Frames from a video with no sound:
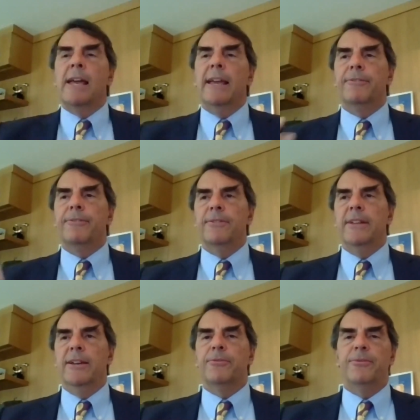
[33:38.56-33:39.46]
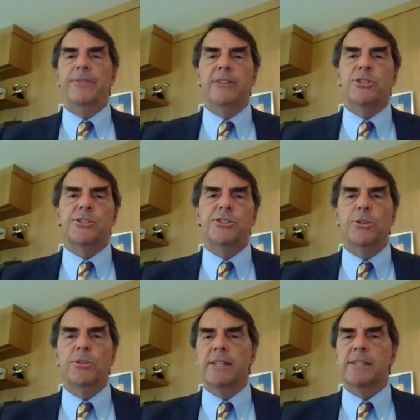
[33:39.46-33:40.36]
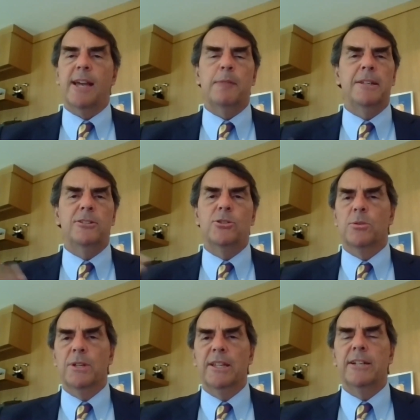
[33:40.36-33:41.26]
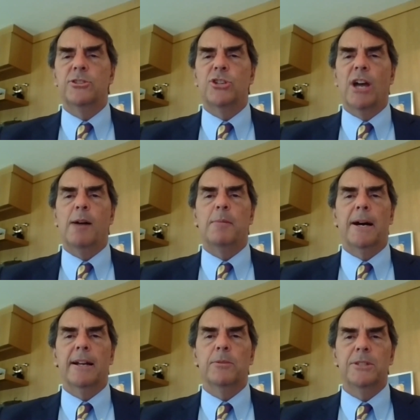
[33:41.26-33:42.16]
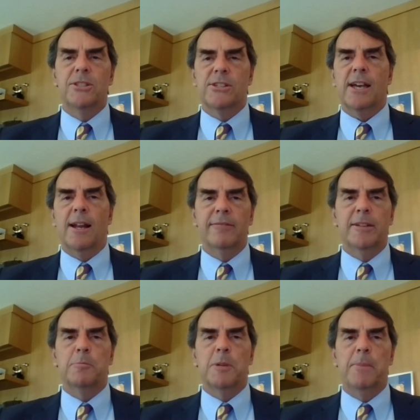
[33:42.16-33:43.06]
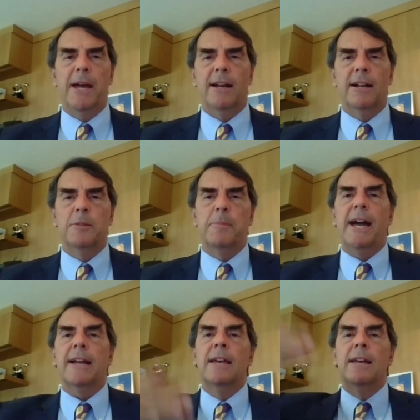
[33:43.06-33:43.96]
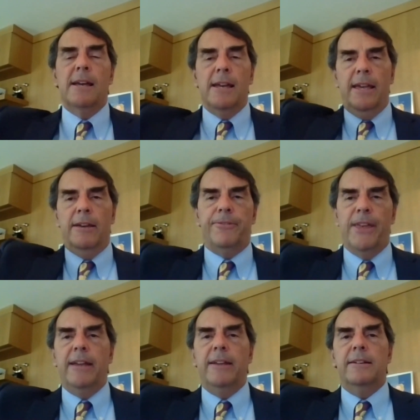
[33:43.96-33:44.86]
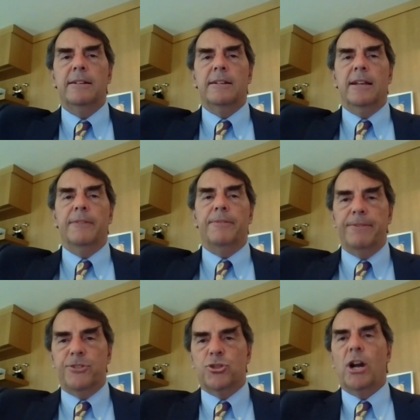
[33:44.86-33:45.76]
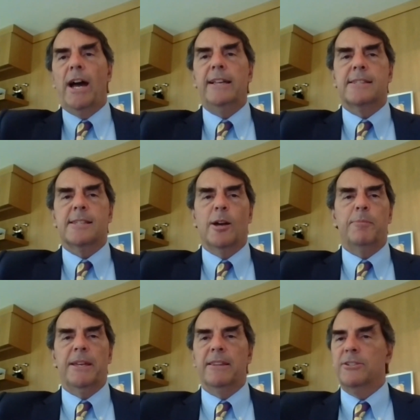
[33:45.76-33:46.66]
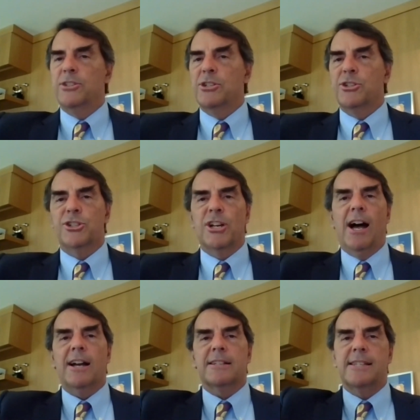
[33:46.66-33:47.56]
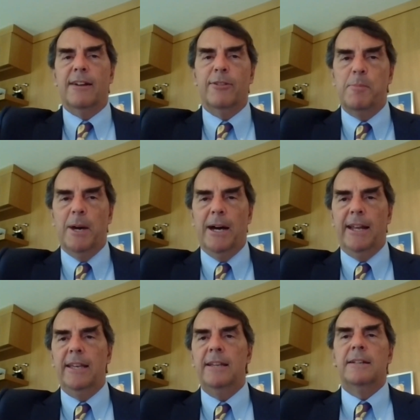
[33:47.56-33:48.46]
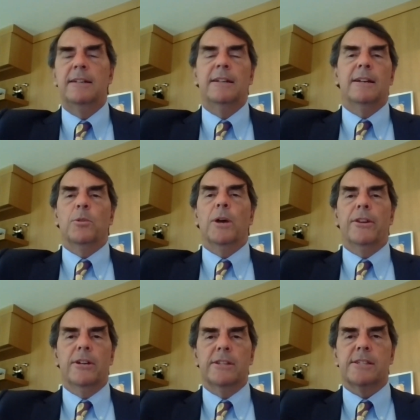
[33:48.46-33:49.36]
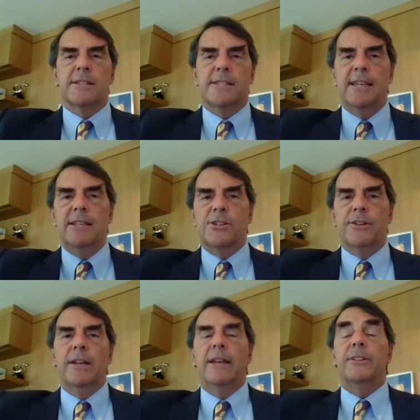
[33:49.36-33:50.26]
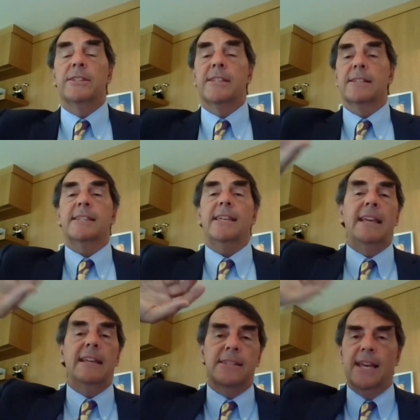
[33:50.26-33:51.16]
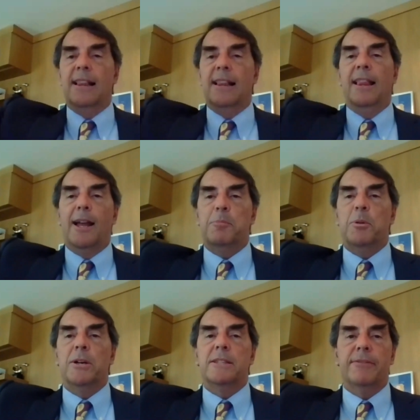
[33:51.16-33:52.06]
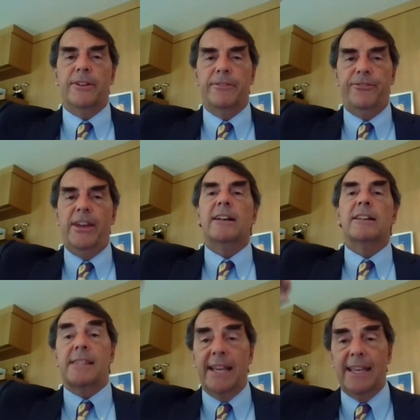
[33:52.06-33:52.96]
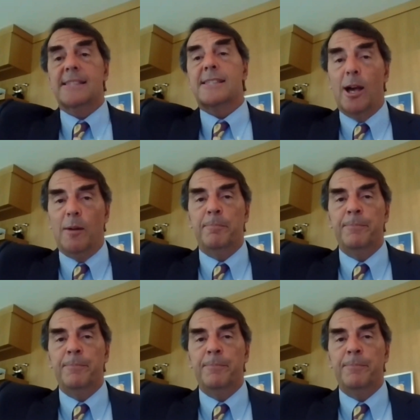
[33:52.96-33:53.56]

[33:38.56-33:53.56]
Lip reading: If they just do the assignment, do a really good job on it, we just kind of give them a pat on the back. If they've tried something that just shocks everybody, whether it succeeds or if it succeeds, they get a lot of points. If it fails, they get some.